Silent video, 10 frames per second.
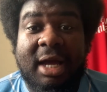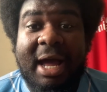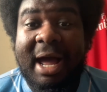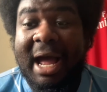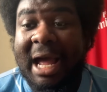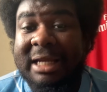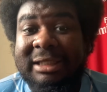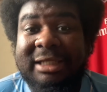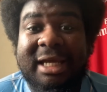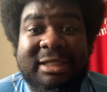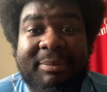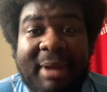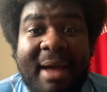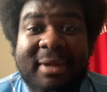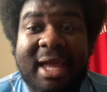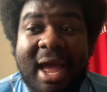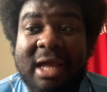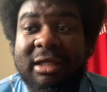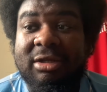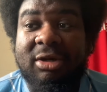And there's
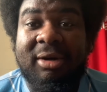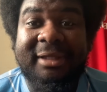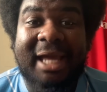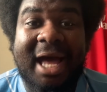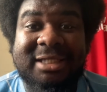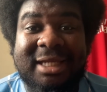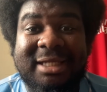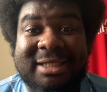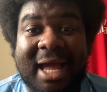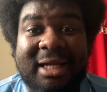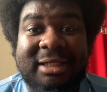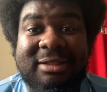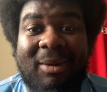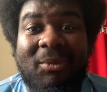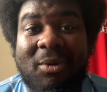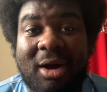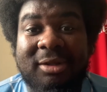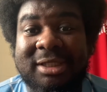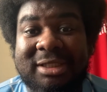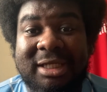Aubameyang. You know, he hasn't exactly done well
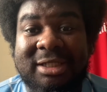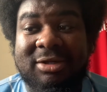this season.